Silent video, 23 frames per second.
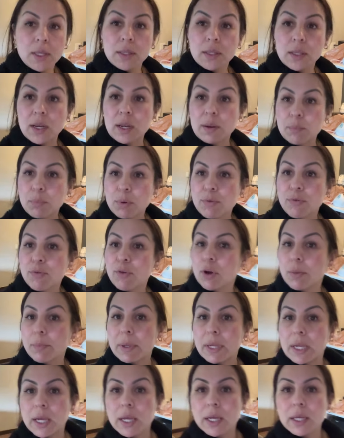that I'm
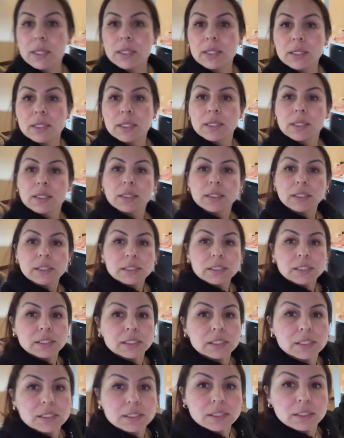performing at. This
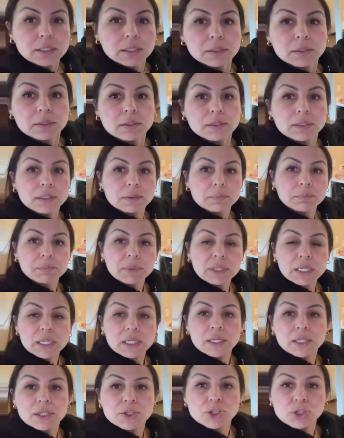is the
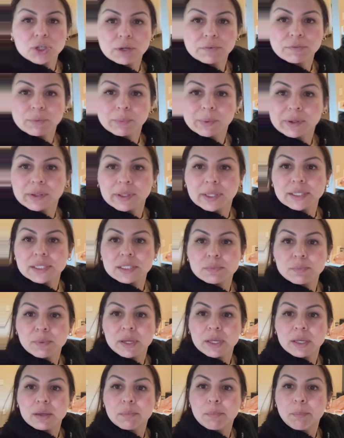mini kitchen everywhere. That's
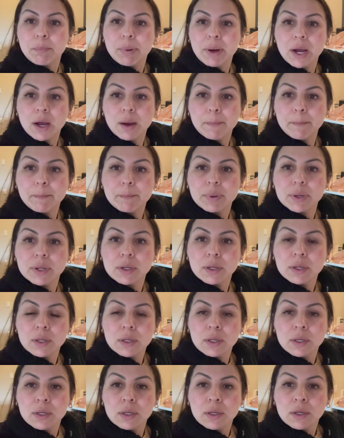my pump
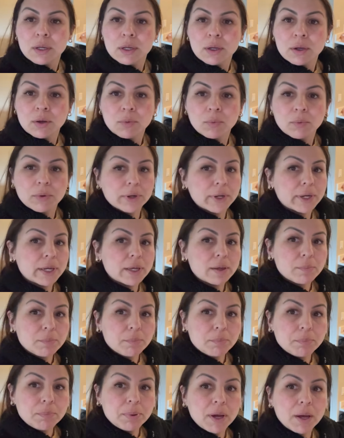where I
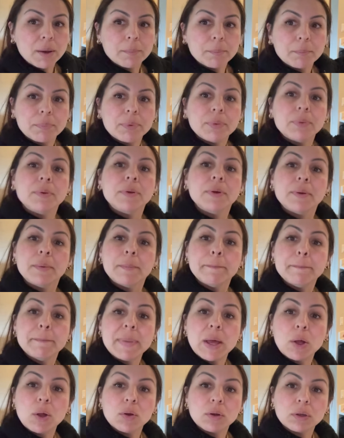pump
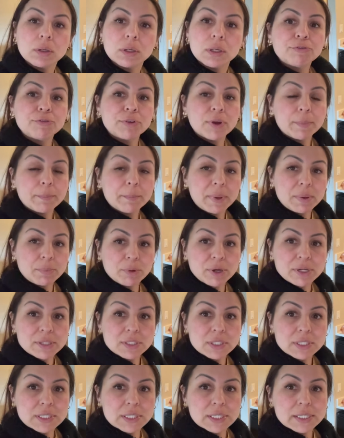milk from my
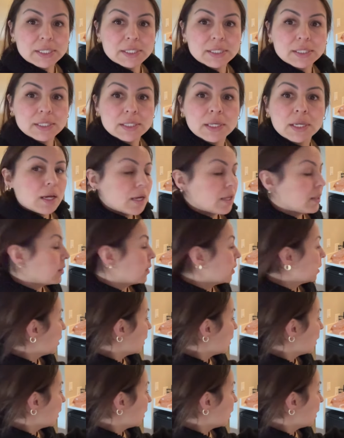breastises. And then